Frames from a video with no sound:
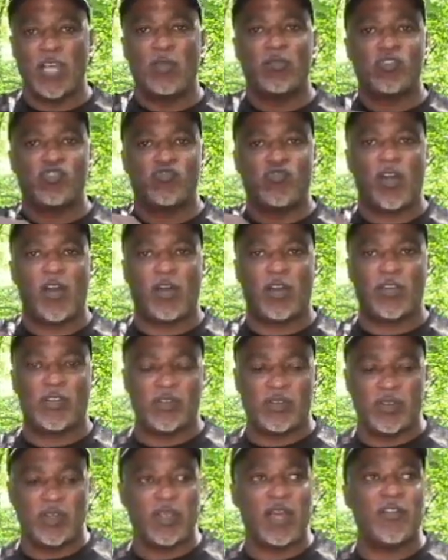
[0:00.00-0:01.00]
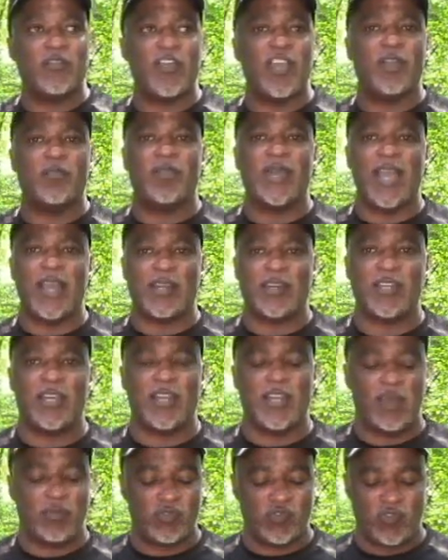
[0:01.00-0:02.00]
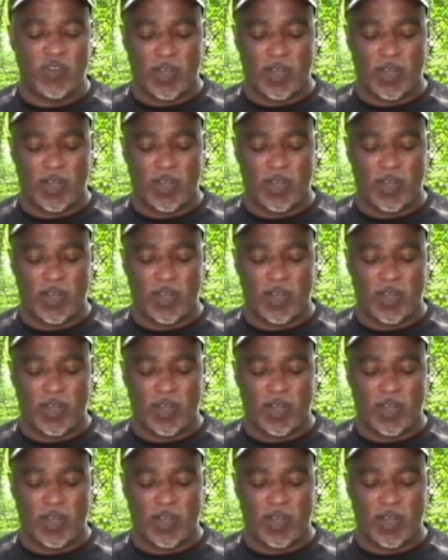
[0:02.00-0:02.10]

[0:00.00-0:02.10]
I was drawing, I think back then I was